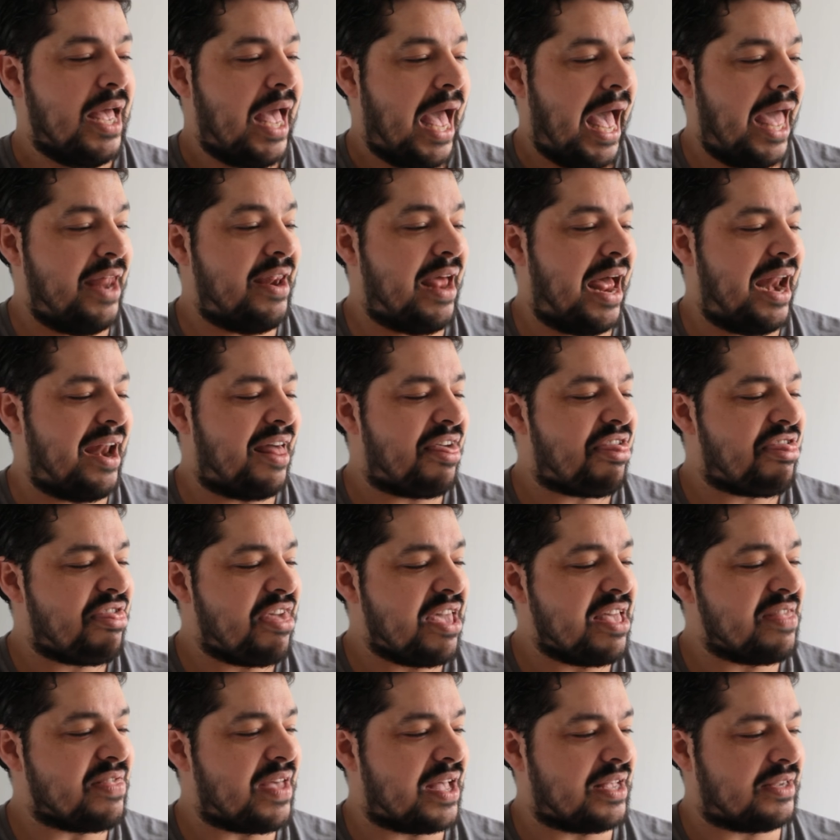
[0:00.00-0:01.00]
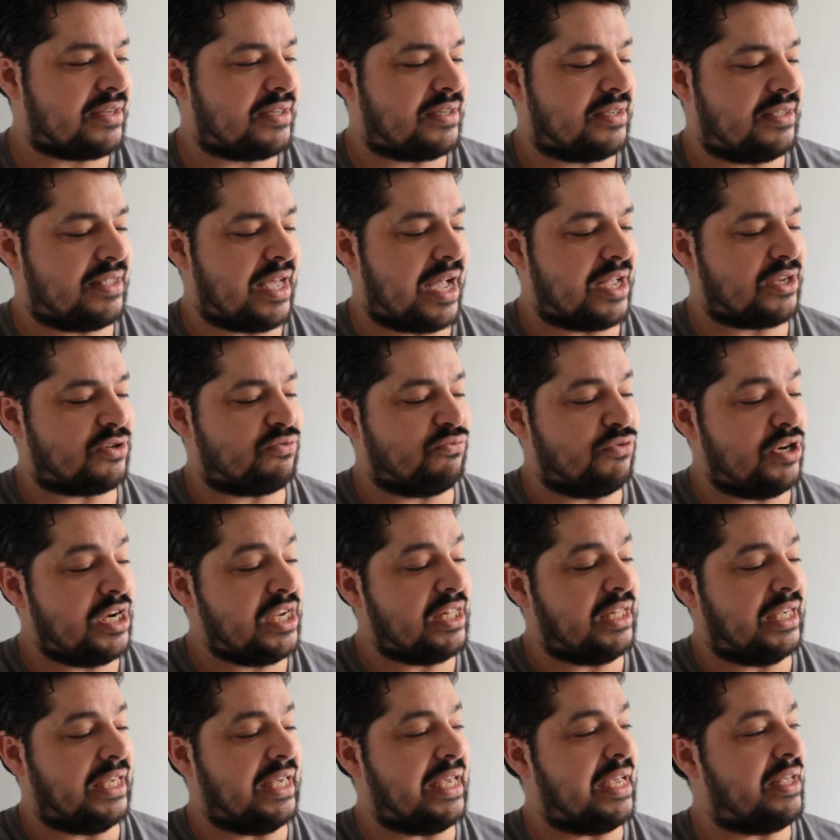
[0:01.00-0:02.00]
And I think that's
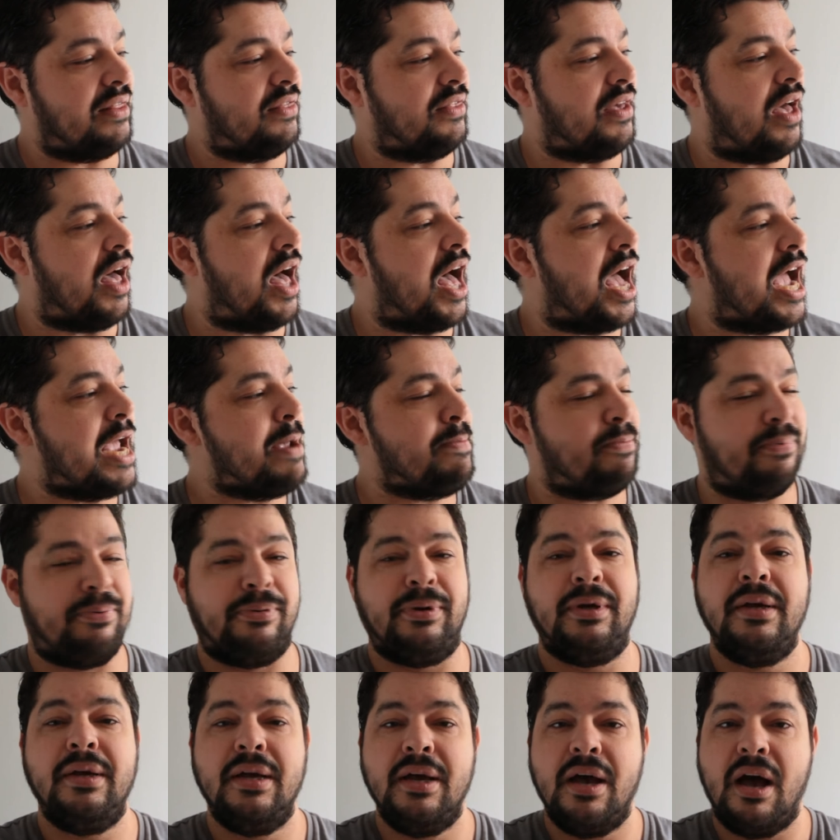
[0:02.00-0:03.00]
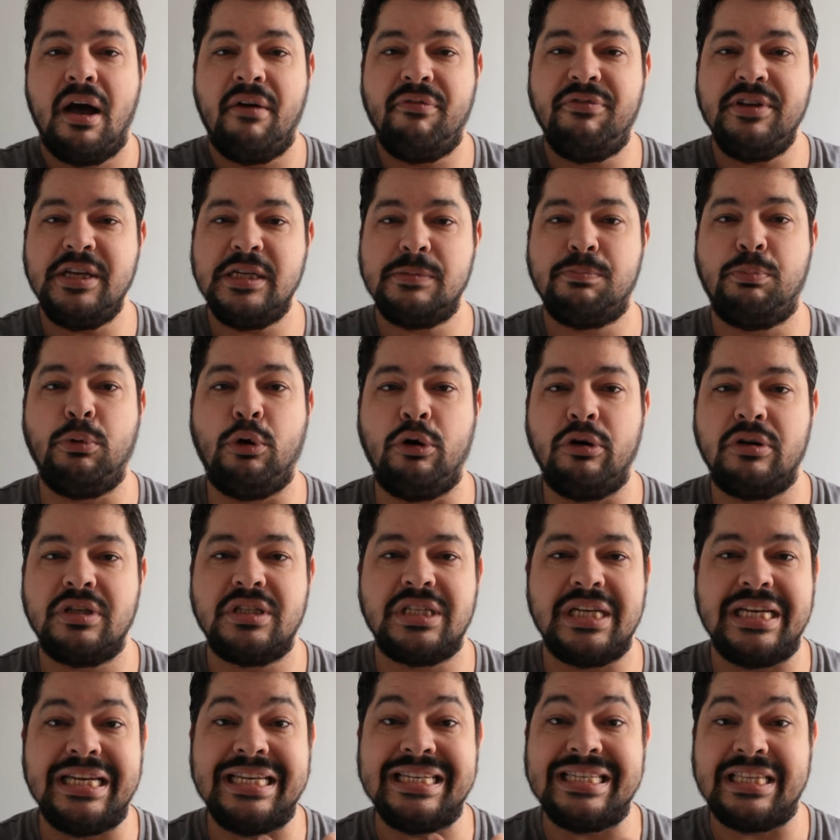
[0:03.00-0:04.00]
really the hype of these
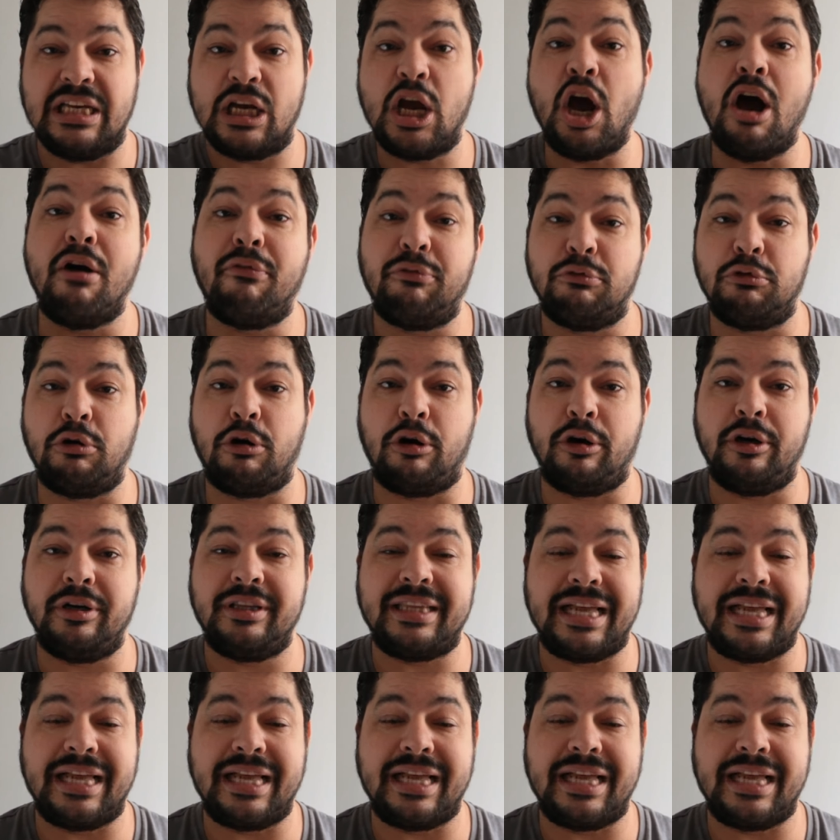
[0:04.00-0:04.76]
books, is the cover art.